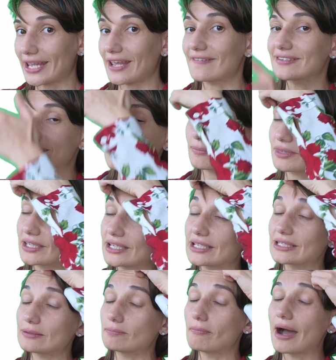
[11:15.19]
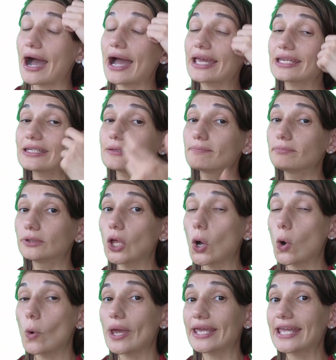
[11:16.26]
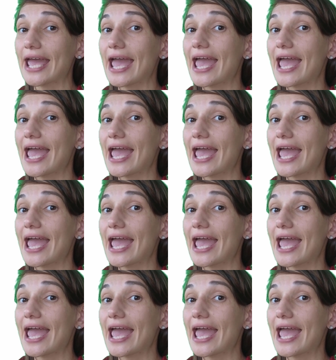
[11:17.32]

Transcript: If something is mind-blowing,